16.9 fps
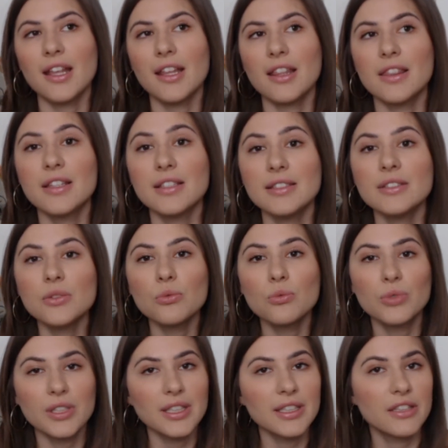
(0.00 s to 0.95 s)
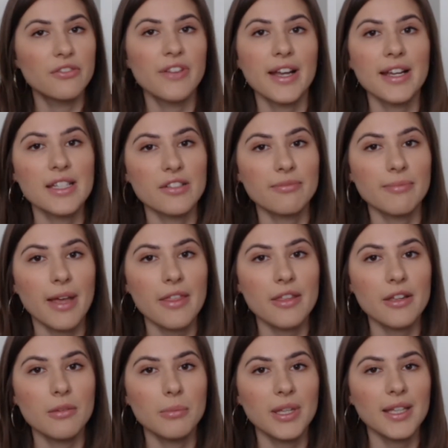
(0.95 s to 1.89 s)
This is a really effective
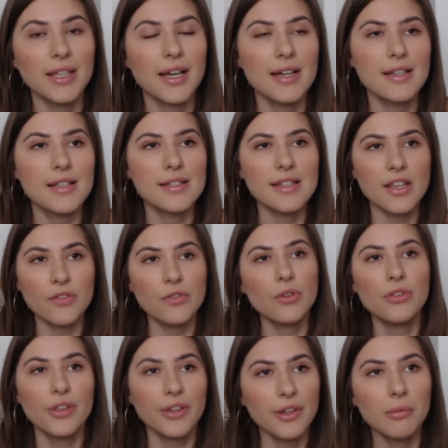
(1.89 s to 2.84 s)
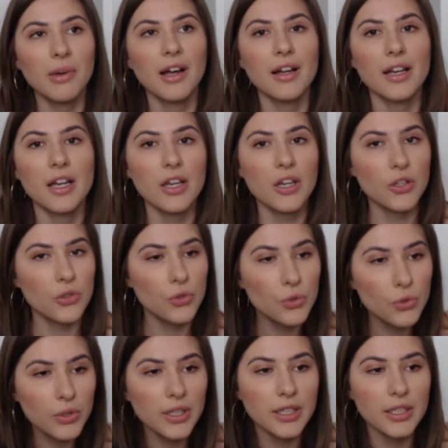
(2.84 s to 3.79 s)
method because if you think about it, you
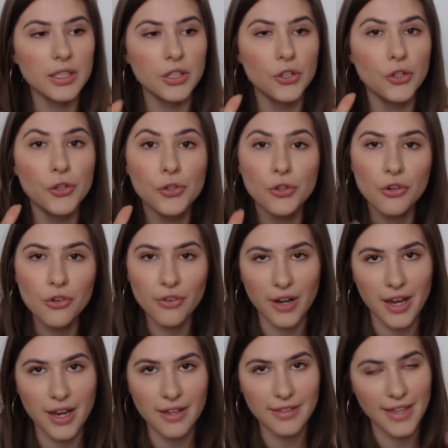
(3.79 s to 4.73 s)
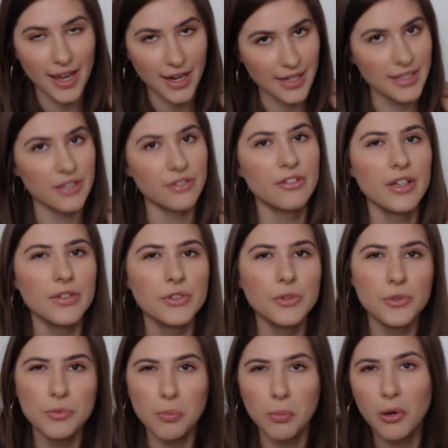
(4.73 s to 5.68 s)
can curate the activity so
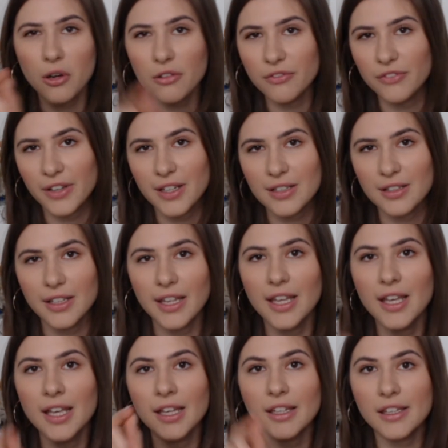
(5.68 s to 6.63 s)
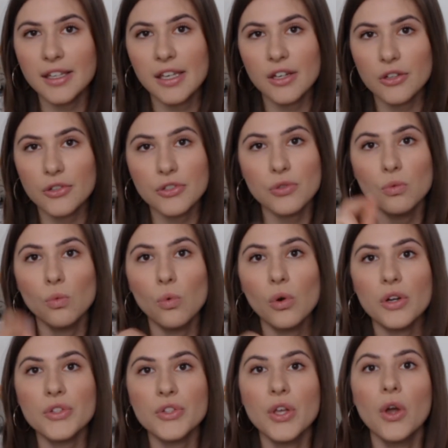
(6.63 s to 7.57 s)
it's perfectly geared
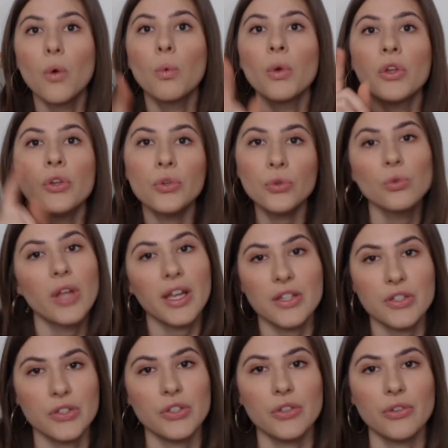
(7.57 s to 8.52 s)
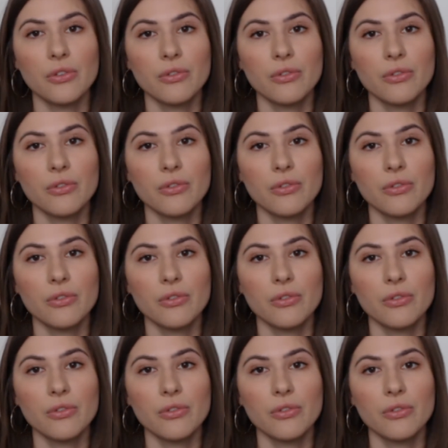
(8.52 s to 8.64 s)
towards what you like to do.